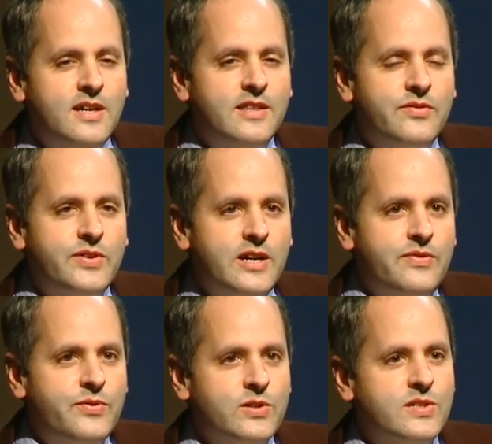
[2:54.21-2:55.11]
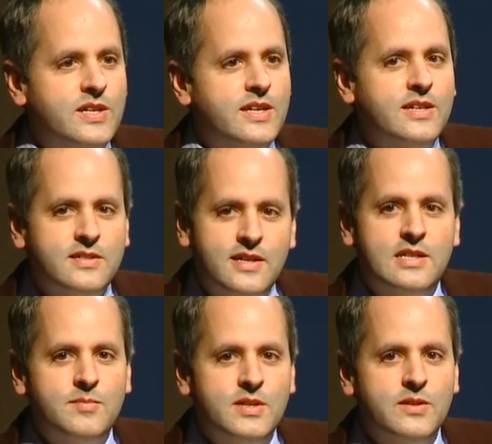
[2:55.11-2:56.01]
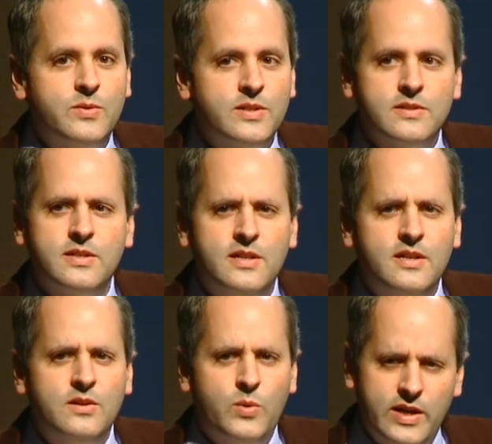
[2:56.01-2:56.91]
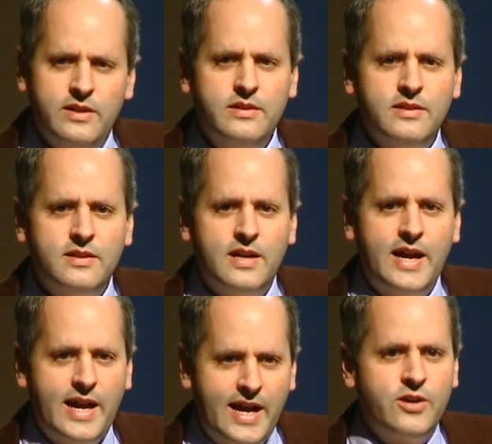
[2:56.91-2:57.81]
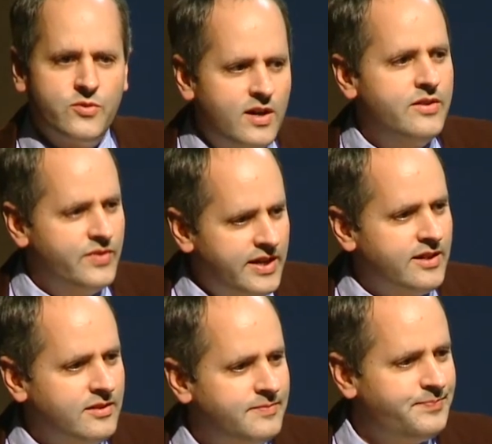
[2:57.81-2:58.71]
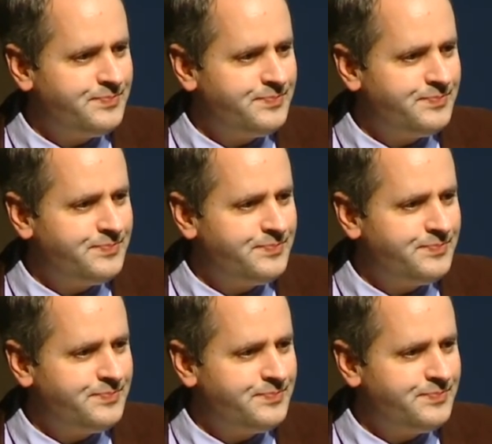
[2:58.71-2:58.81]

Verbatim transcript: And the very first thing he said to me was, Well, I hired Ron Vale.